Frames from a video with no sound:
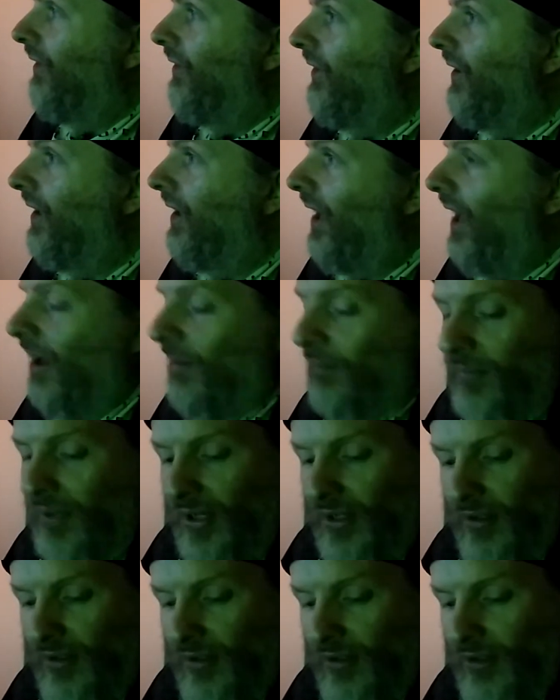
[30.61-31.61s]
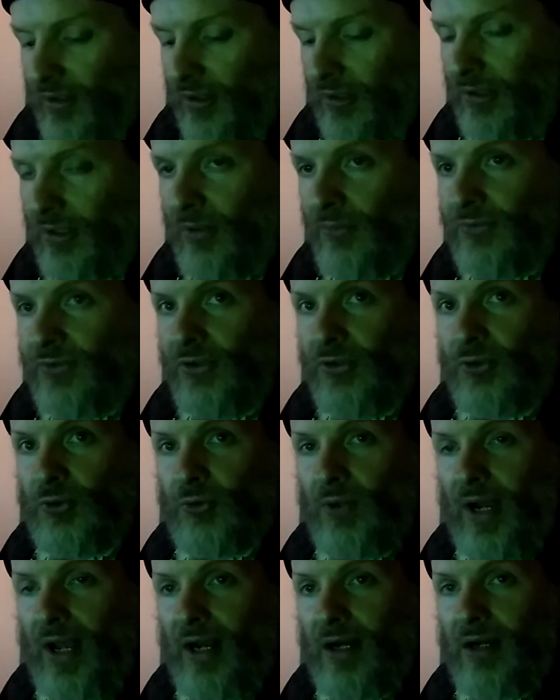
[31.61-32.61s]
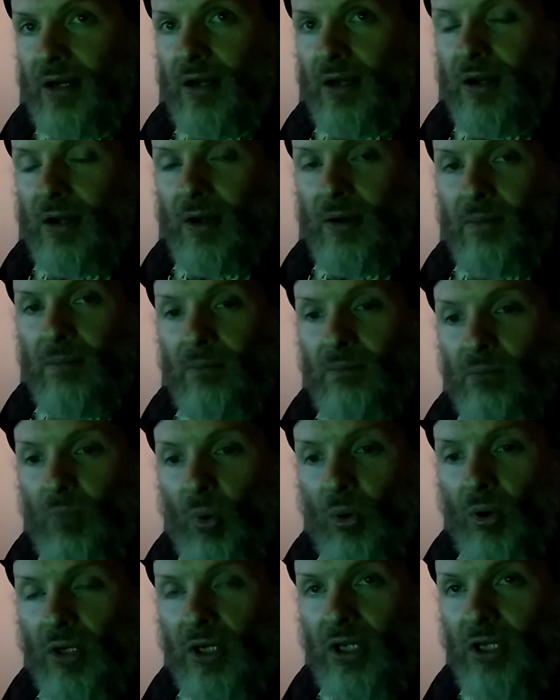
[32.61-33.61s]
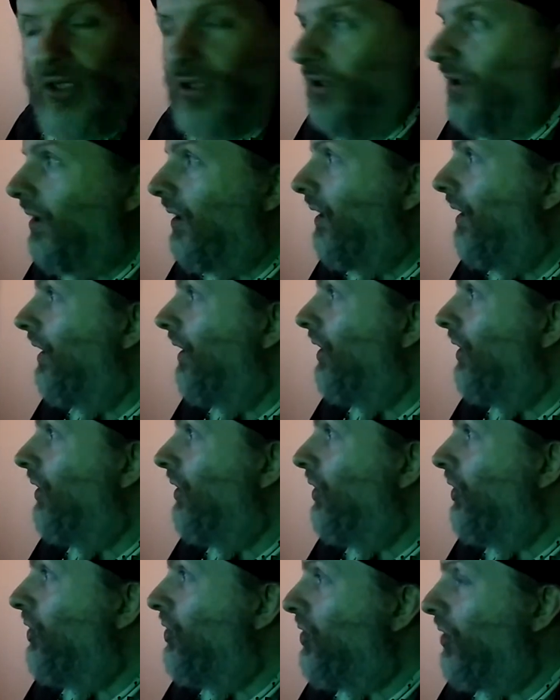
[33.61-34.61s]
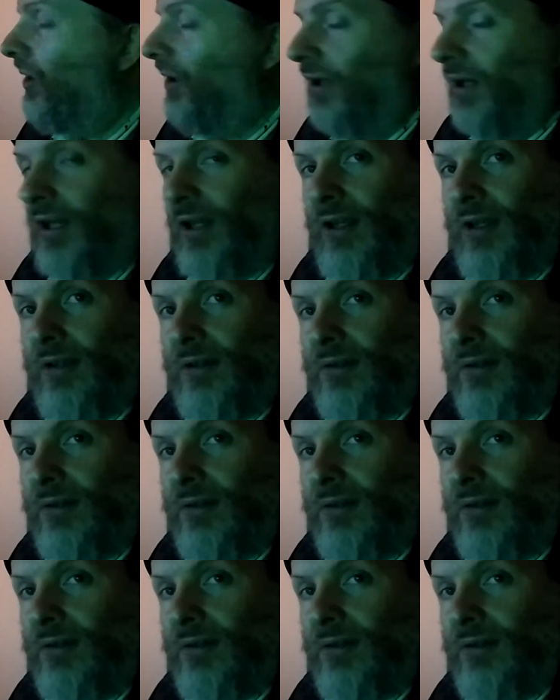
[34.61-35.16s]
the epic closing track, Morning Journey.